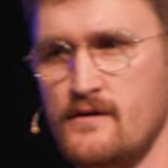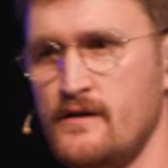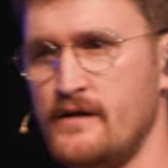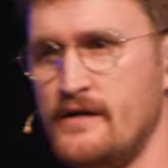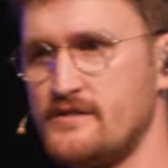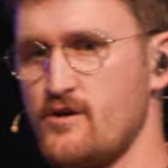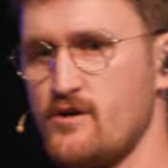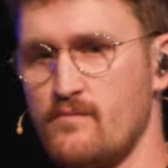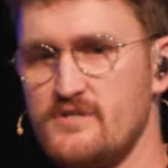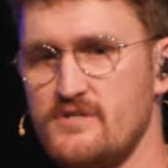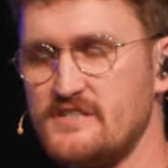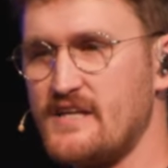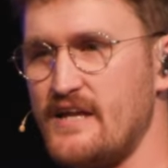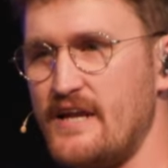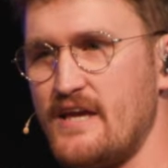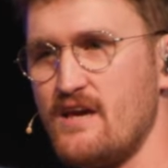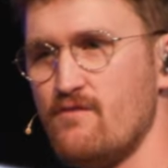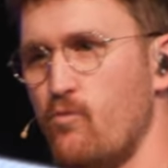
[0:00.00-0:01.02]
So I'm just going
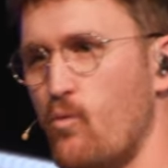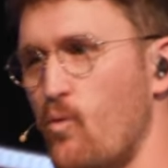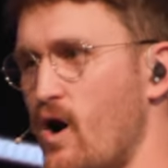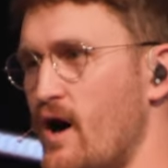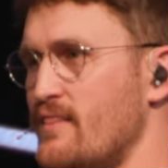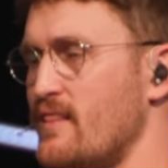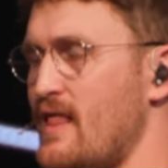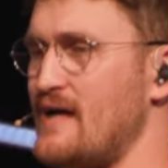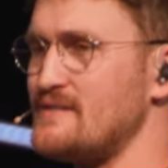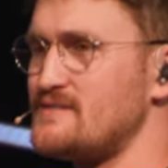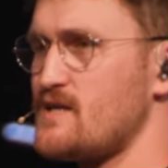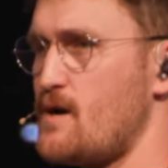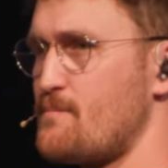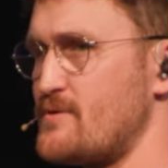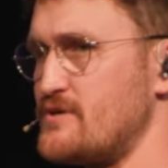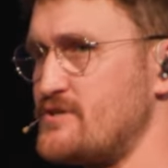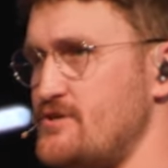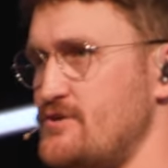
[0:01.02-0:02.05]
to give one last
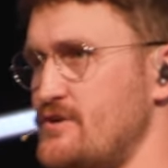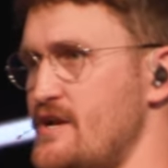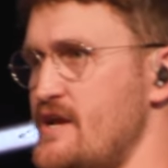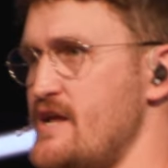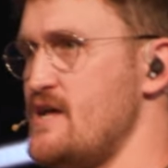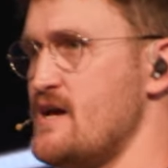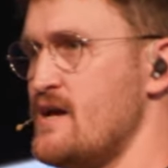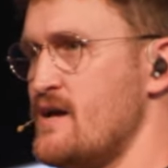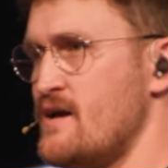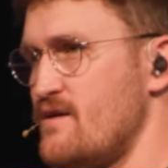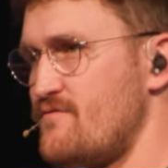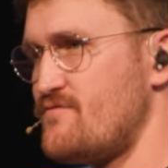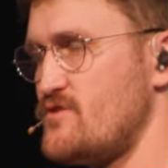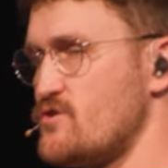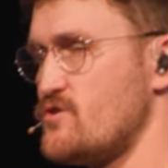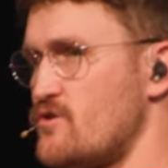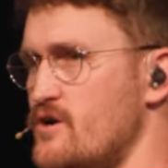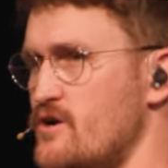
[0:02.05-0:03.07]
opportunity. If
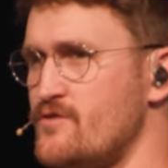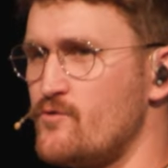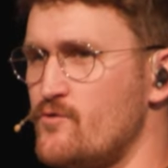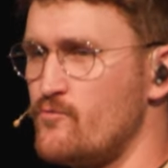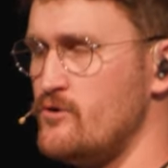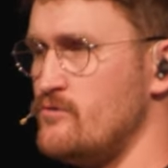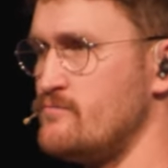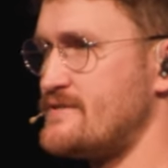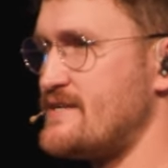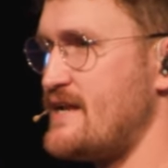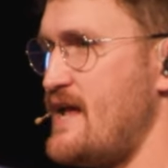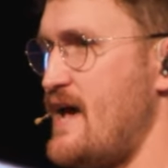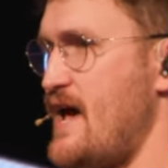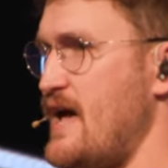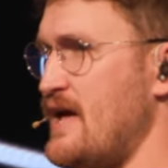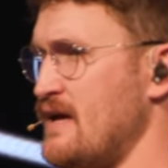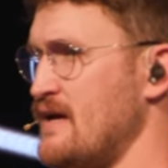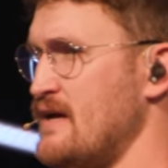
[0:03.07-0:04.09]
you're in the room
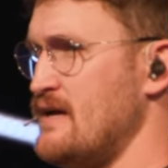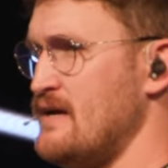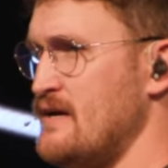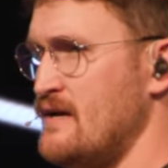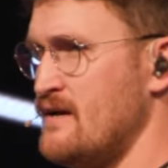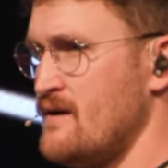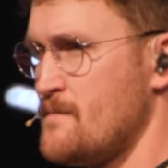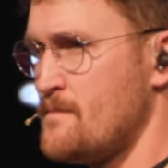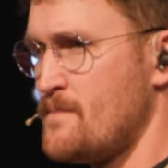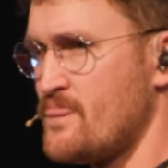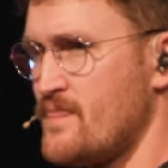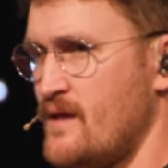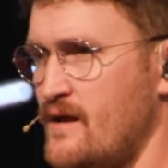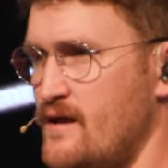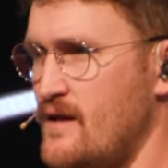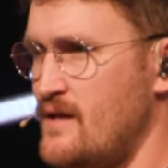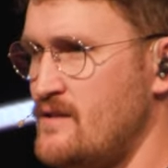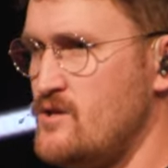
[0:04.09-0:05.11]
today,
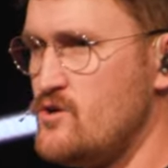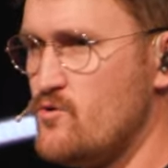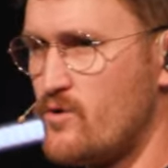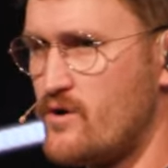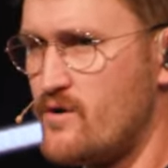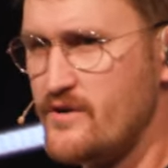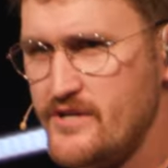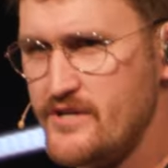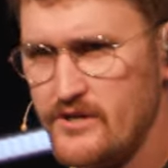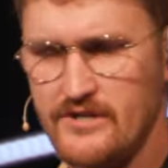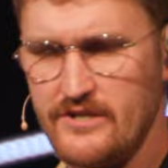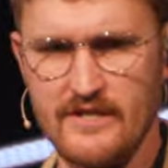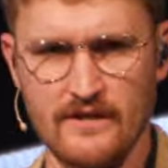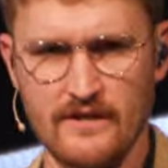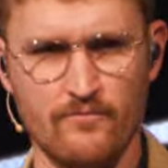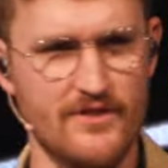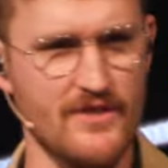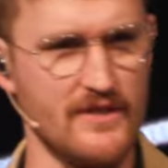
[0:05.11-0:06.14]
and you are, you're
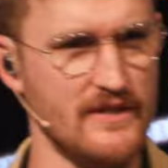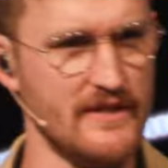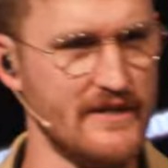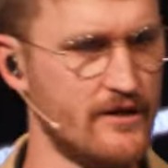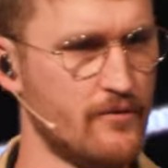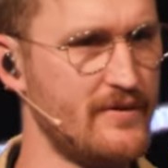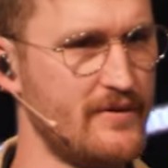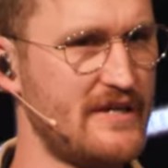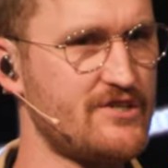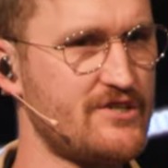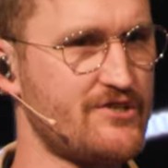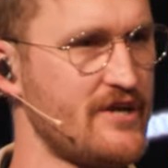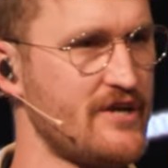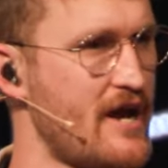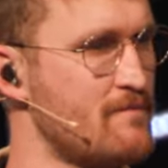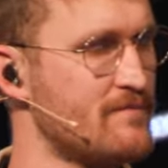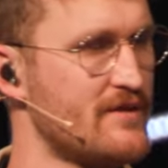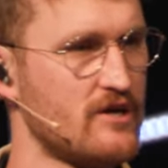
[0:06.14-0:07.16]
dealing with a little bit of
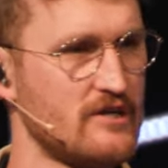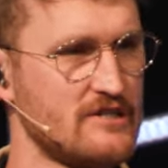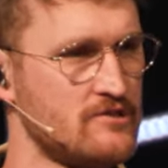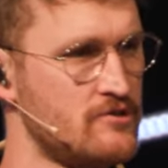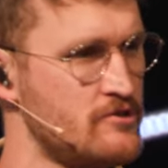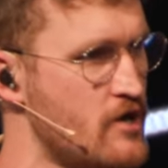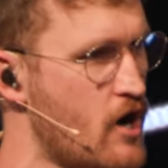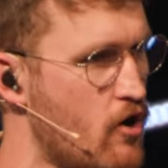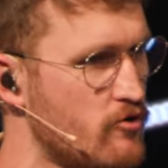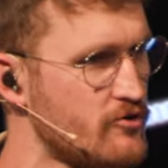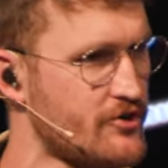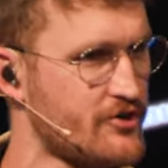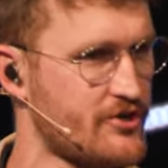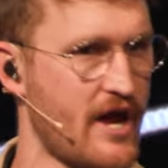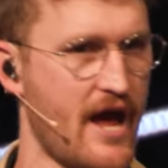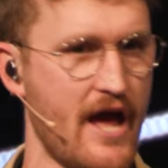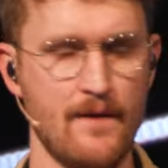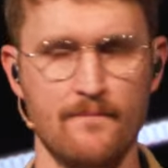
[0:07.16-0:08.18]
shame, there is no
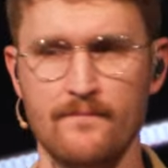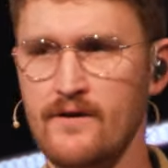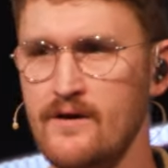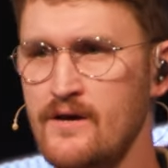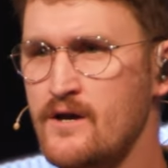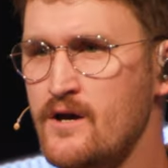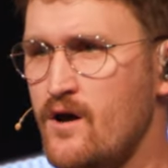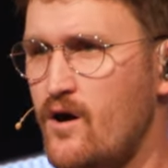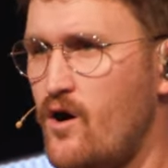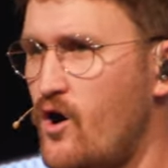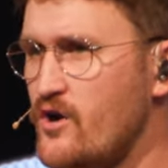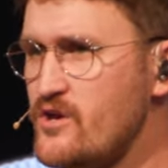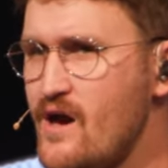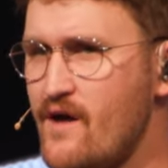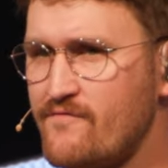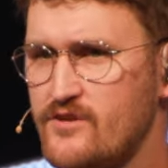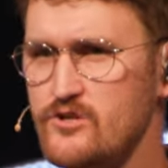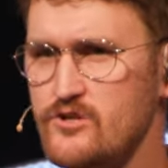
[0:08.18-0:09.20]
shame. All you
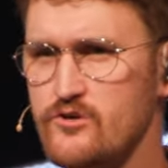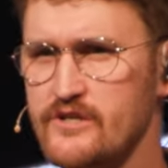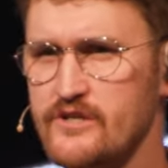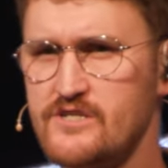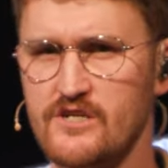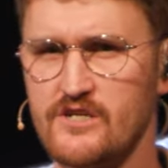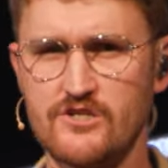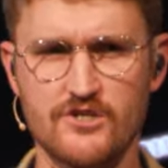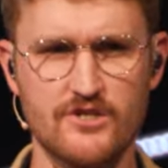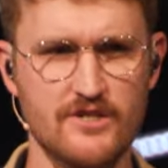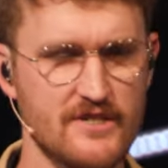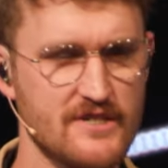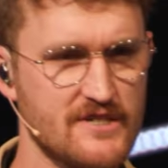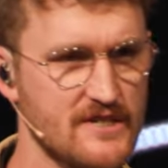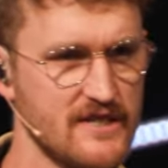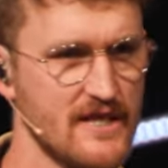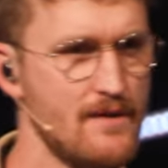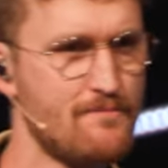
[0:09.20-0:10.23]
have to do is just
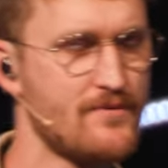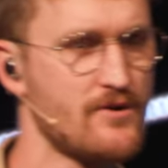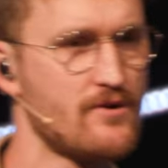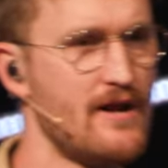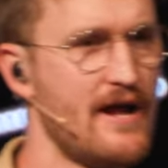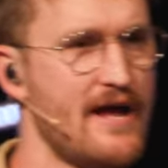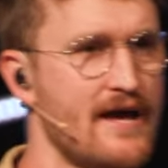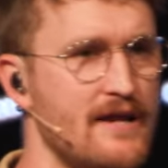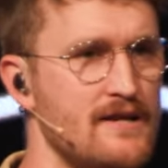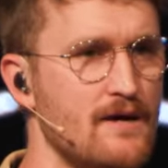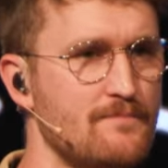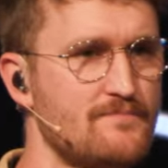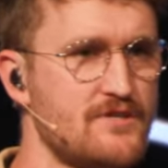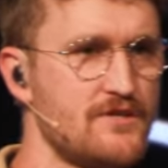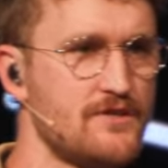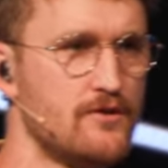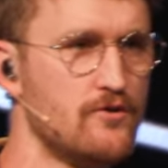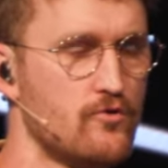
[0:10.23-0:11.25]
slip your hand up to
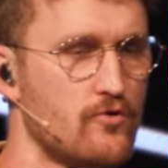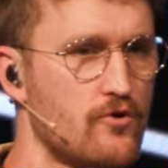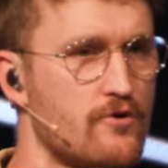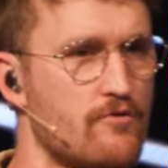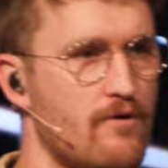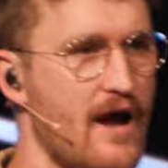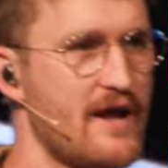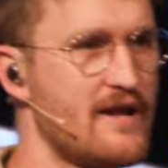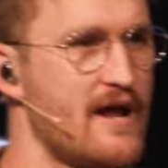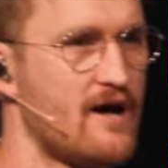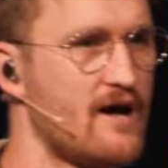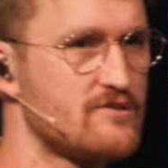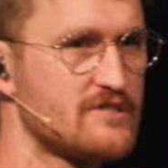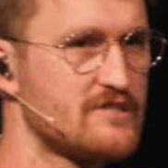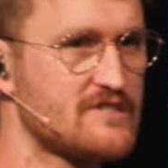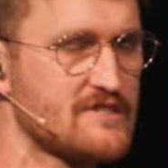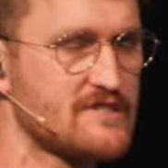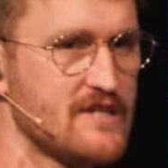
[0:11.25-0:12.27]
the Lord right now.
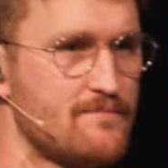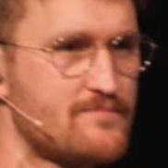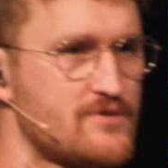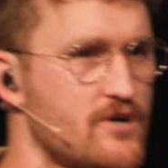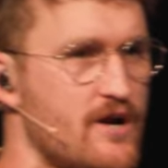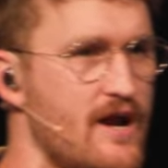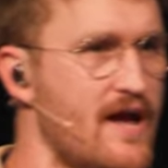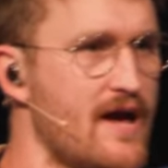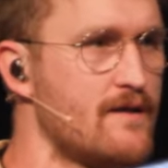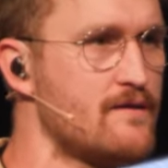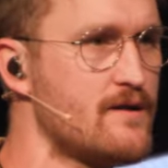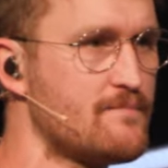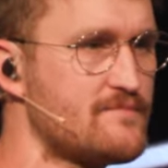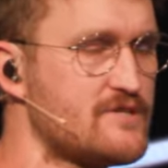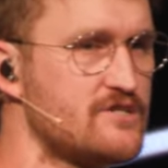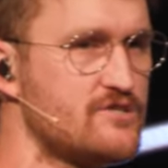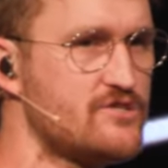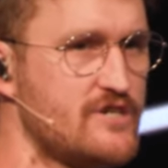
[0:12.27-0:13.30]
Just slip your hand up
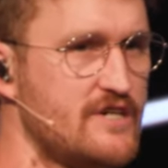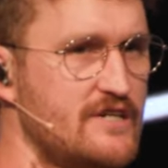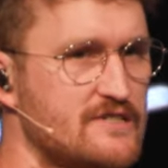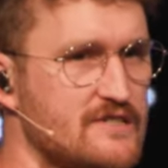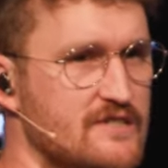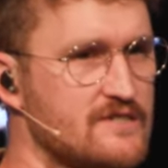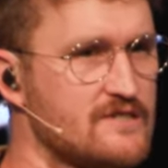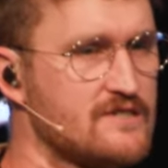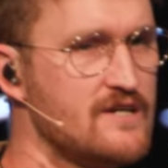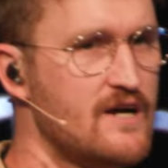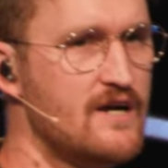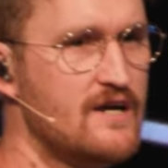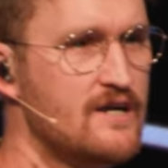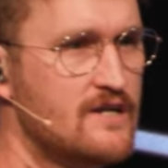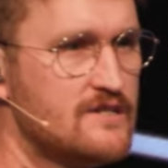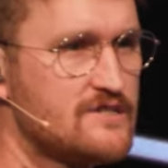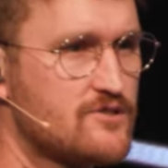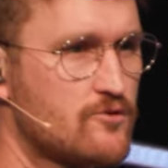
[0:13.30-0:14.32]
to Jesus.
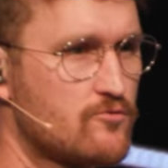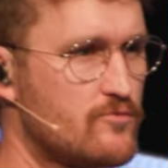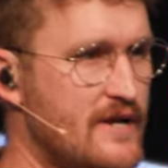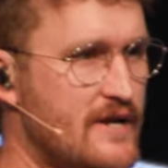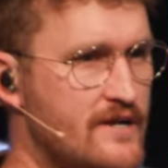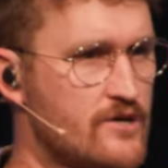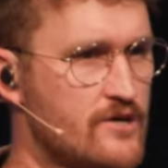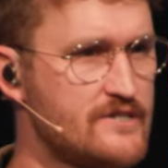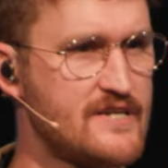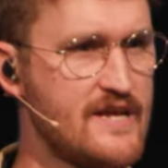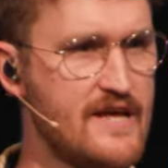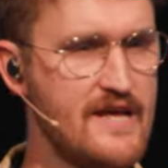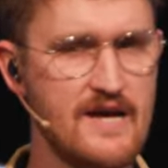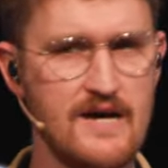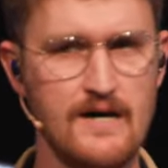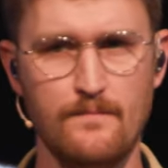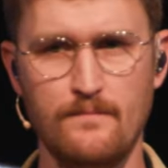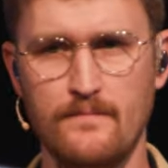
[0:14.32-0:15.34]
Surrender to him.